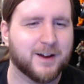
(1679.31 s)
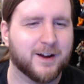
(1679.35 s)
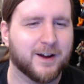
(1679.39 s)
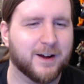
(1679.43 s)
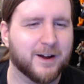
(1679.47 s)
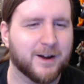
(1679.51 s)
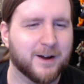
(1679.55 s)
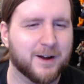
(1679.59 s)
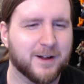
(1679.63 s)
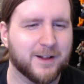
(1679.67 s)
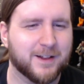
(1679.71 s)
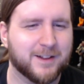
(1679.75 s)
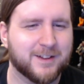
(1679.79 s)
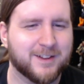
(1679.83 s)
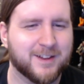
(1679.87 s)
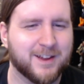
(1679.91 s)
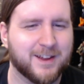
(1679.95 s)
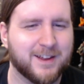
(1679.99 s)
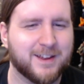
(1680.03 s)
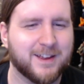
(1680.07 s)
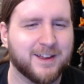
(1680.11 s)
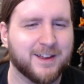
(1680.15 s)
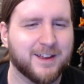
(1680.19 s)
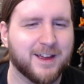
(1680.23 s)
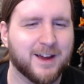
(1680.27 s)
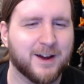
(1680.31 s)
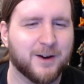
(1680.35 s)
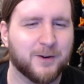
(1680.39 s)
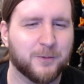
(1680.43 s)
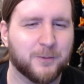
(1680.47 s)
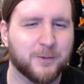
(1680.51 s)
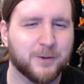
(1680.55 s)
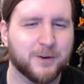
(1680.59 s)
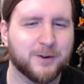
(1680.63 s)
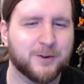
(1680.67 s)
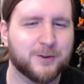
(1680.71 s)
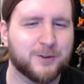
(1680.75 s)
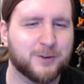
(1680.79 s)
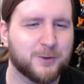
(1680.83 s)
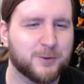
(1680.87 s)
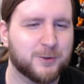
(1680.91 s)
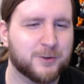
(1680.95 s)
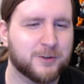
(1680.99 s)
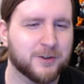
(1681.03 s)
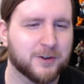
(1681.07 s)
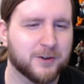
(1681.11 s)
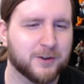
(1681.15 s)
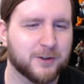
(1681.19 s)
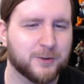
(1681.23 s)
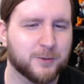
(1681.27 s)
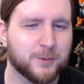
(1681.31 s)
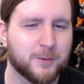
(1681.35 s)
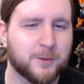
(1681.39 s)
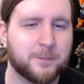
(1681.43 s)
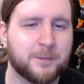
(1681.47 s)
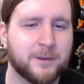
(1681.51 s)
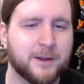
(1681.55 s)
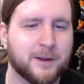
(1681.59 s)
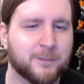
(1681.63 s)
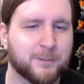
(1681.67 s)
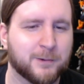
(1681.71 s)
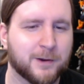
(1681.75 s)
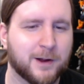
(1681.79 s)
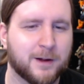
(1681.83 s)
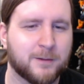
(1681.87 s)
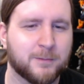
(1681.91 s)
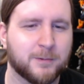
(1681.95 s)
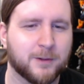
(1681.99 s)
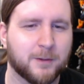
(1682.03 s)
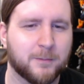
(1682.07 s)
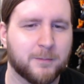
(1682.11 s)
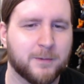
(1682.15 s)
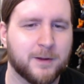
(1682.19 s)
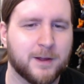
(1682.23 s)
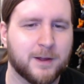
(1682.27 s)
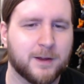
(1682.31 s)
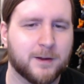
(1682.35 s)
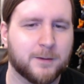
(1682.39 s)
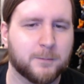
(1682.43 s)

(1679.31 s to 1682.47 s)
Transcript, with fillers: Uh, taking out one or two Shuras won't be a problem,